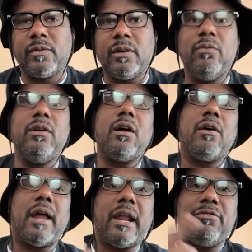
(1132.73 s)
We learn
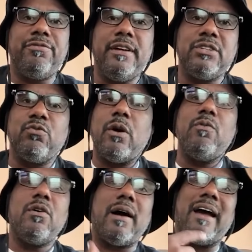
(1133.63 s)
how to fish where
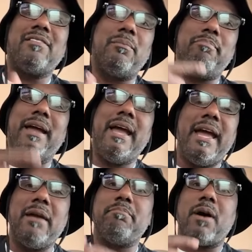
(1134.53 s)
we don't have to
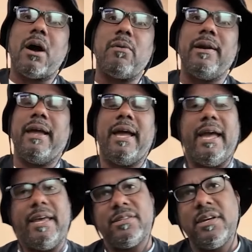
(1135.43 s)
beg, borrow, and
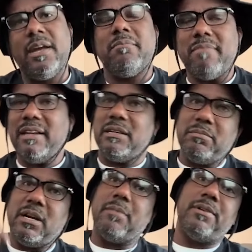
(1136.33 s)
ask. Make them
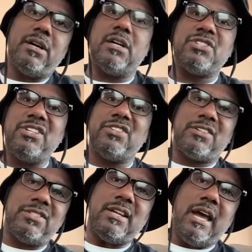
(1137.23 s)
come to us. See,
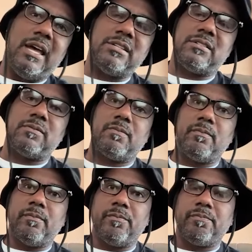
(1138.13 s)
success
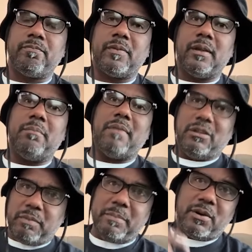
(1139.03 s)
make
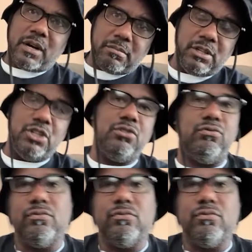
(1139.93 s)
people come to you.